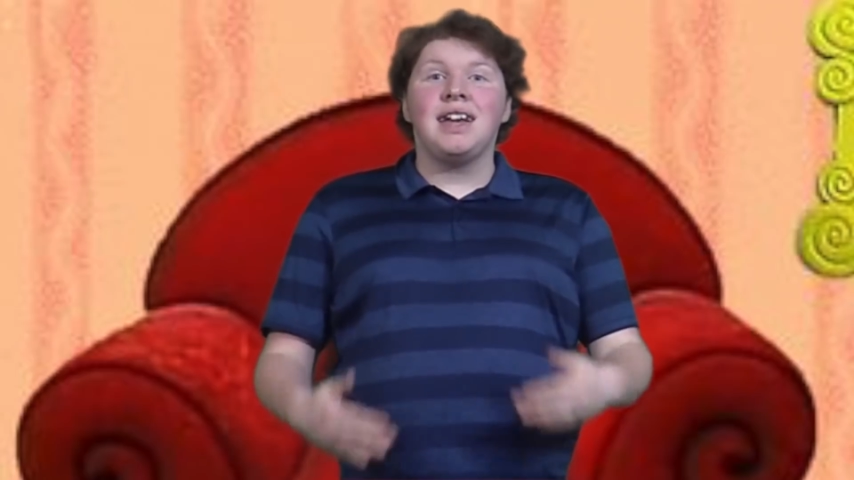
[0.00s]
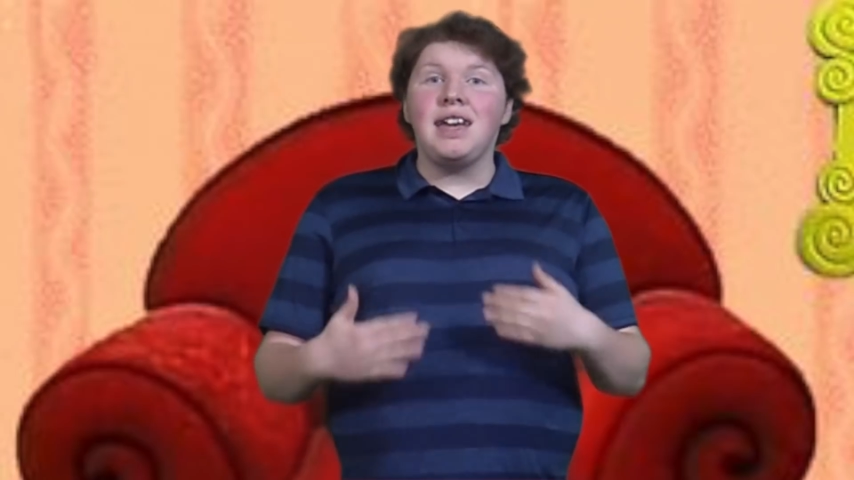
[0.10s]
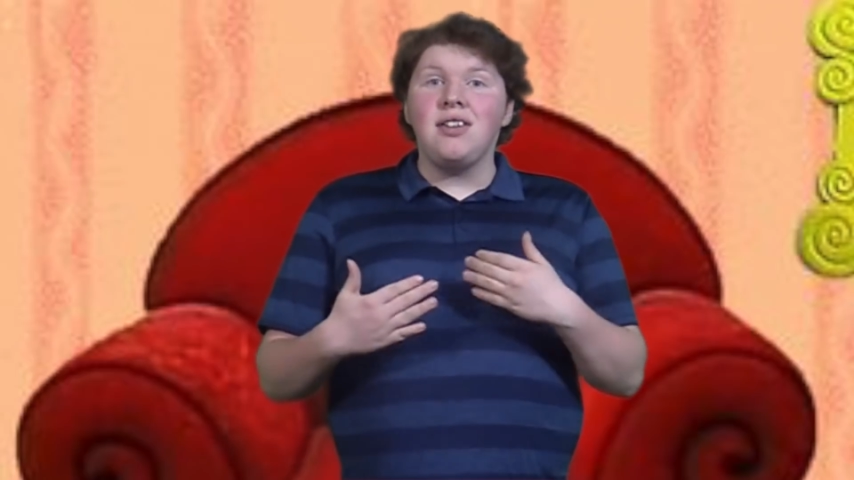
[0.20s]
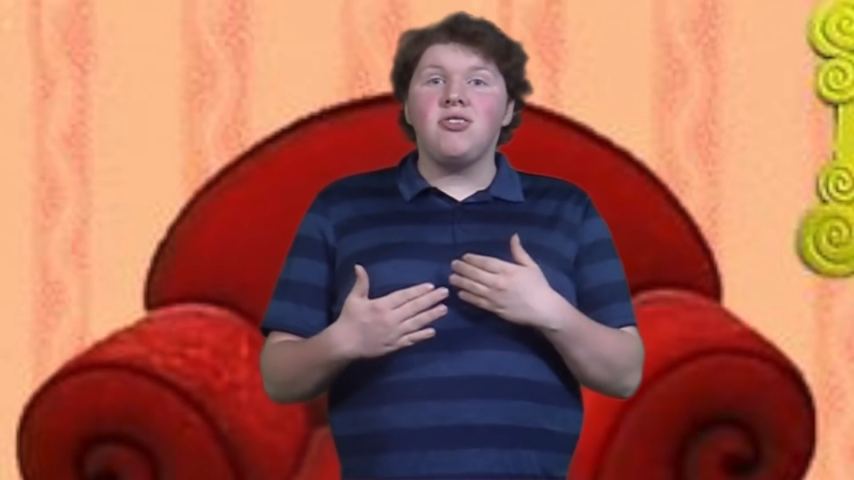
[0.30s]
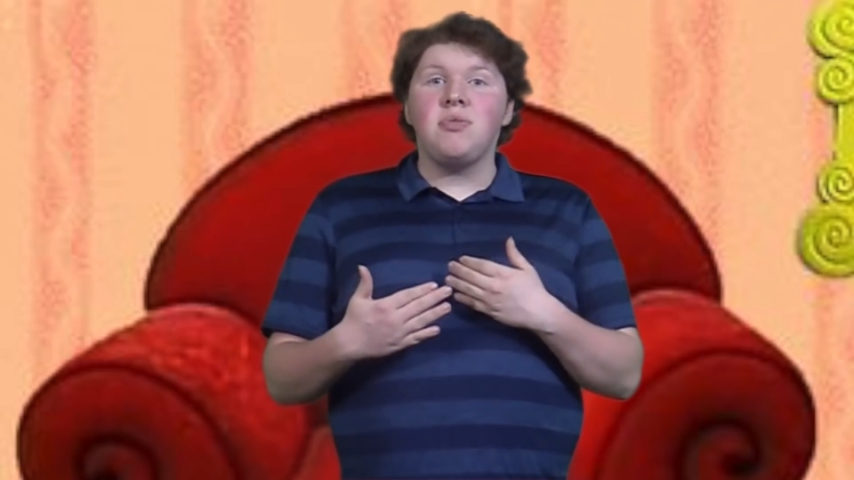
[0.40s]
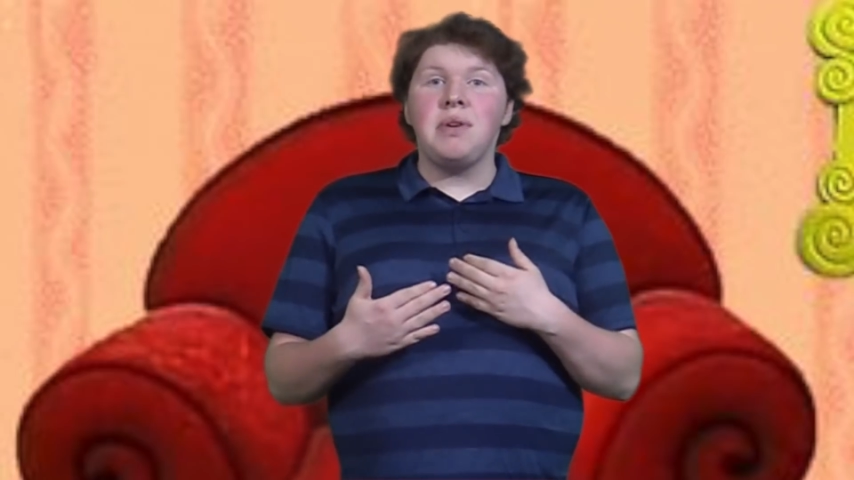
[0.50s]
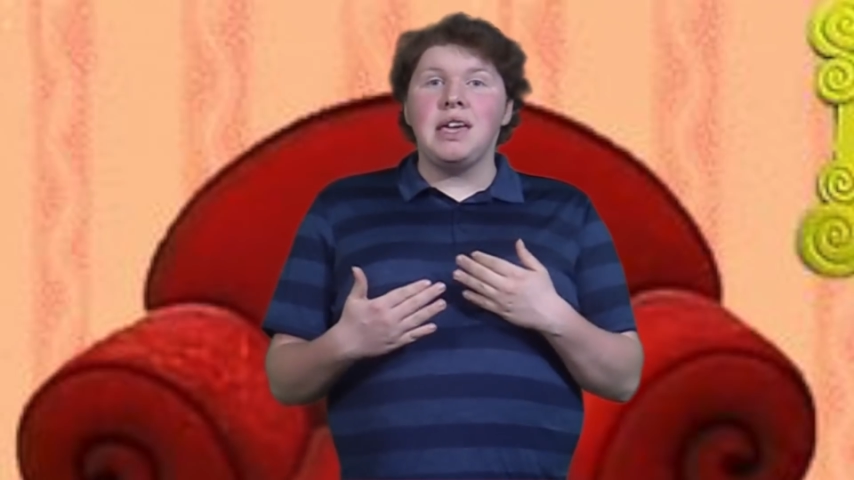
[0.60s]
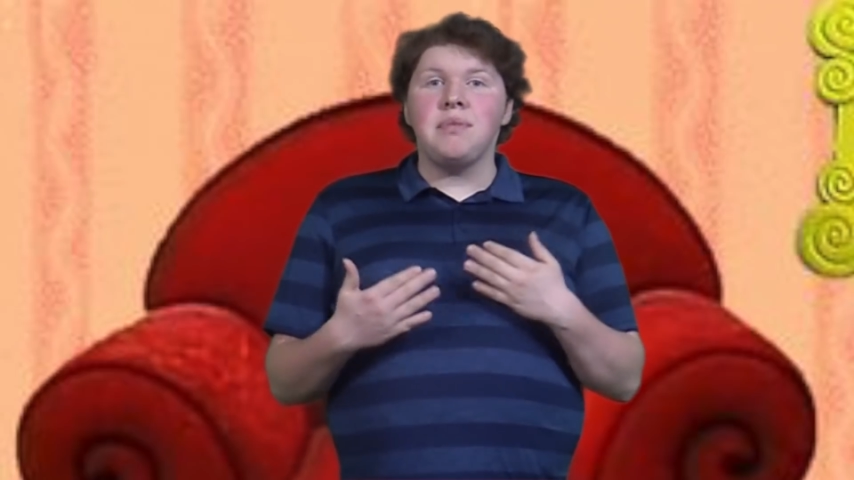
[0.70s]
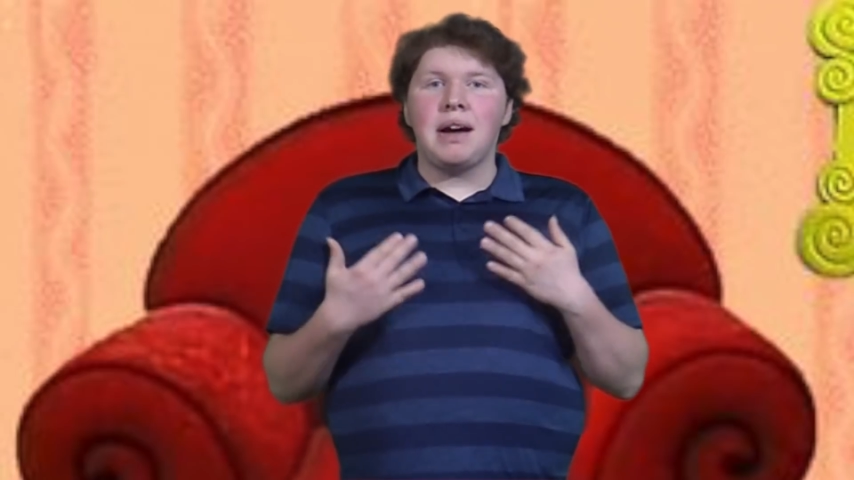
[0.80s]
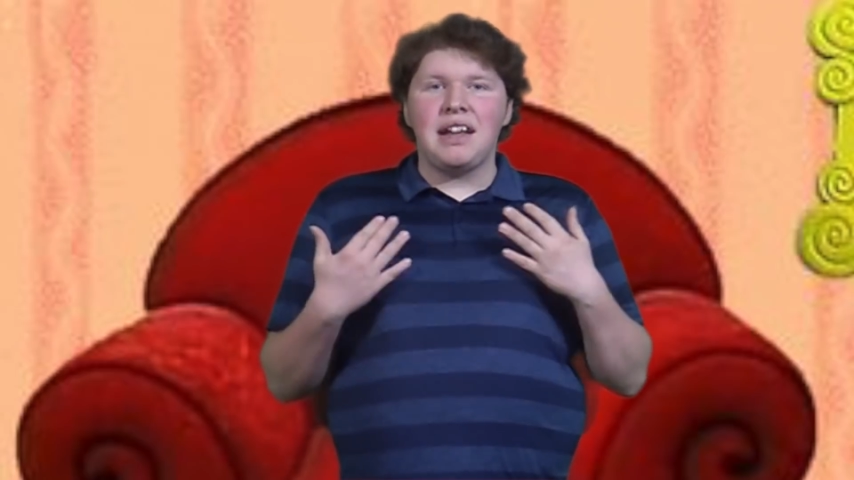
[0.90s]
It used to
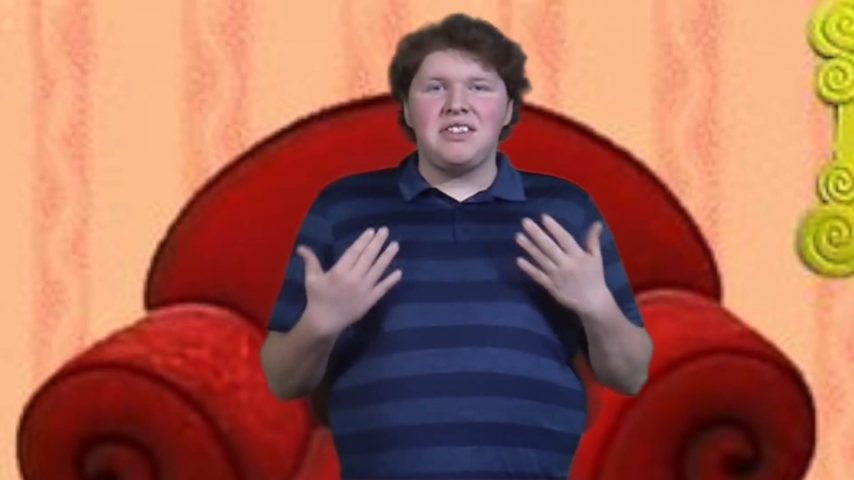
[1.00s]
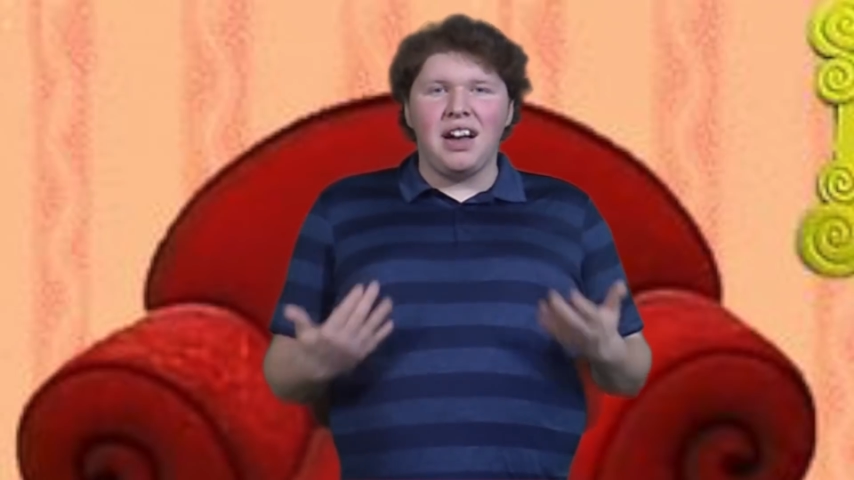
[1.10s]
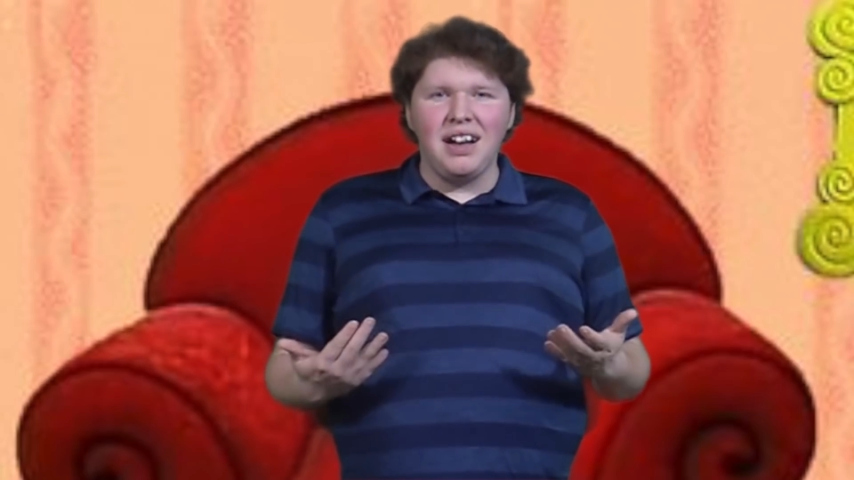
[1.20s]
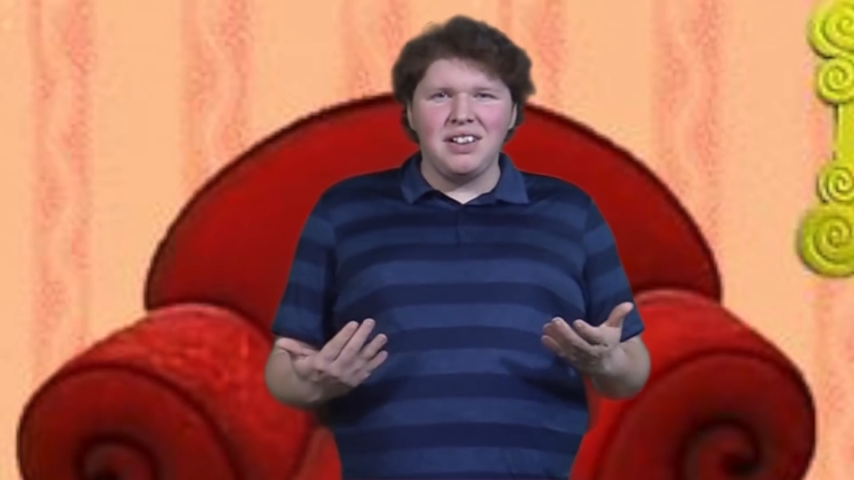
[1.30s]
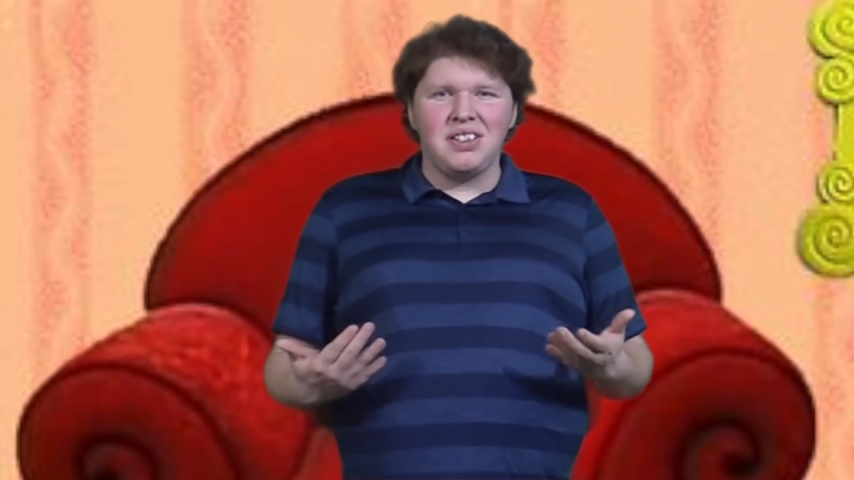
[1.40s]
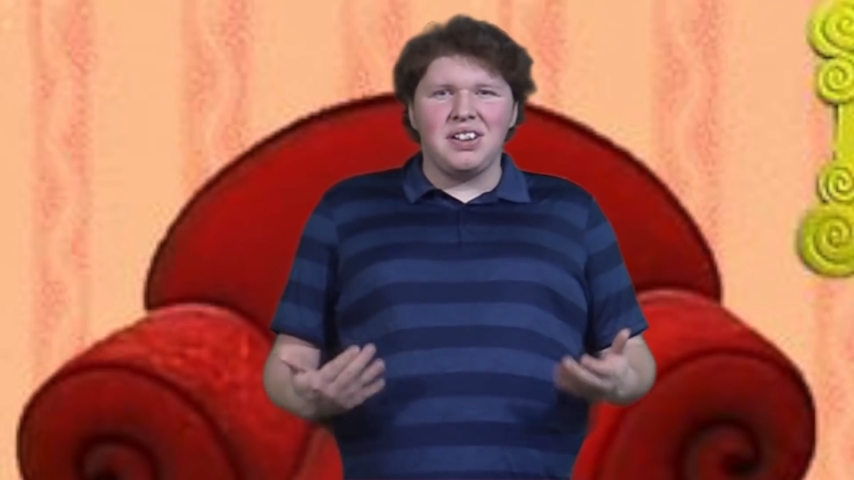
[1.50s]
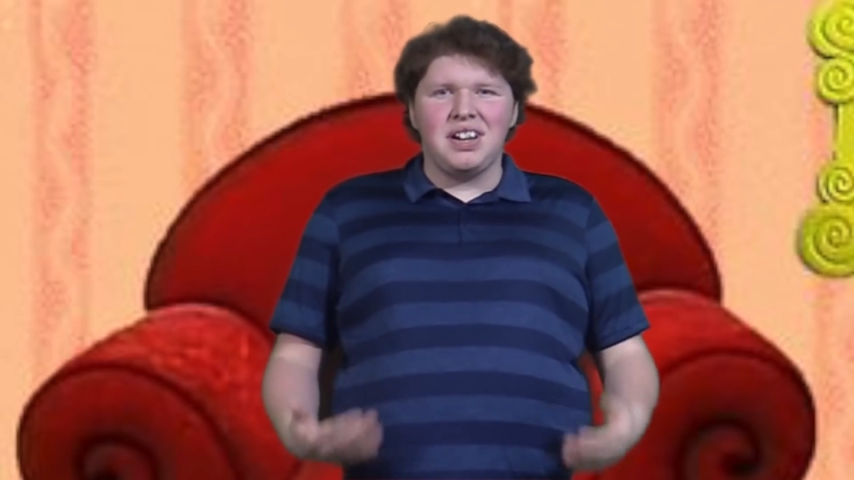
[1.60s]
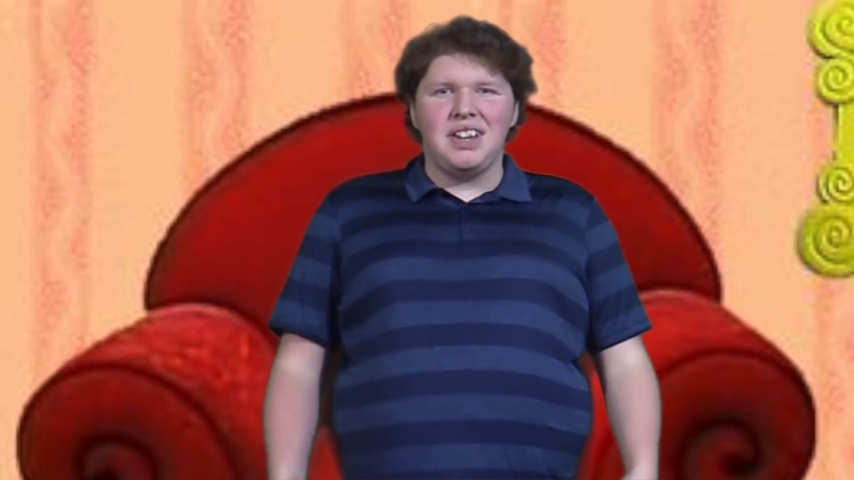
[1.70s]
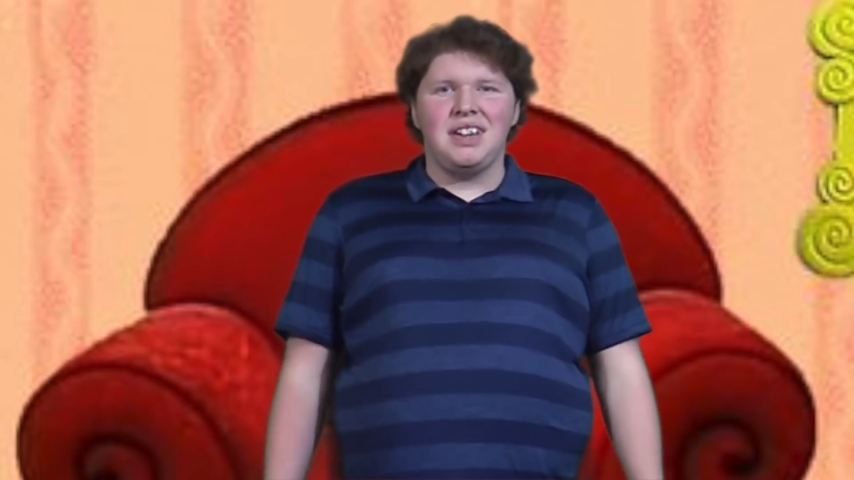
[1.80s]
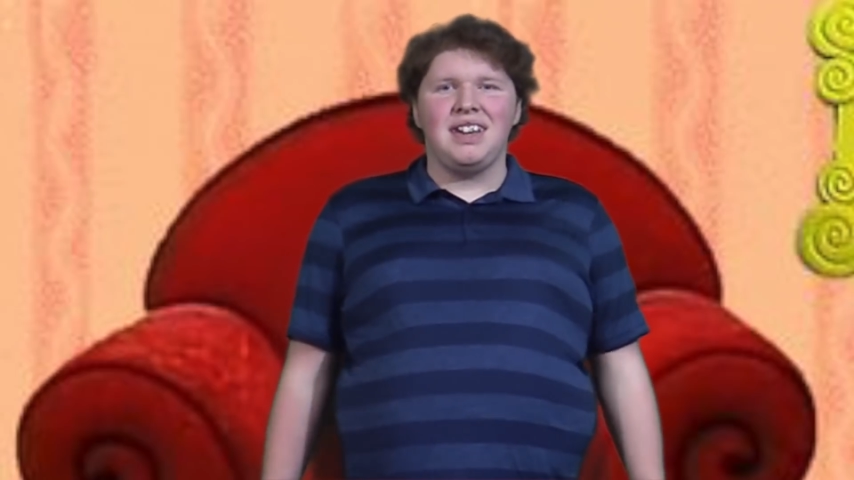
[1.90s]
be my
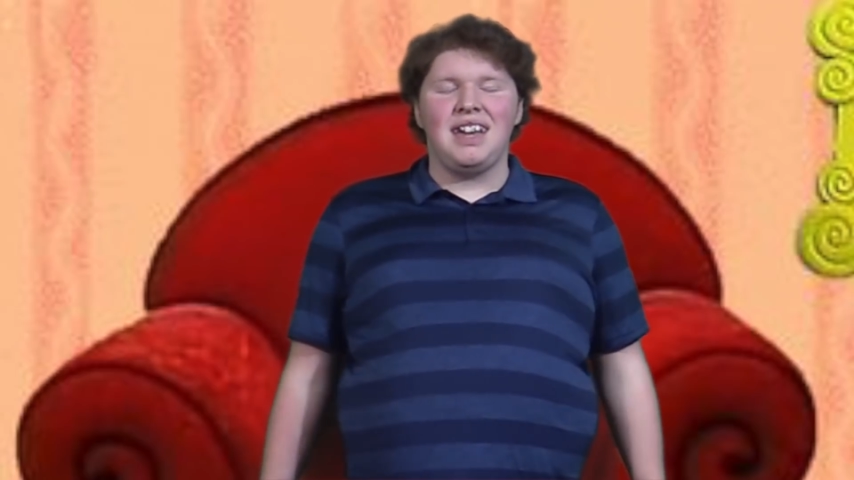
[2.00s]
childhood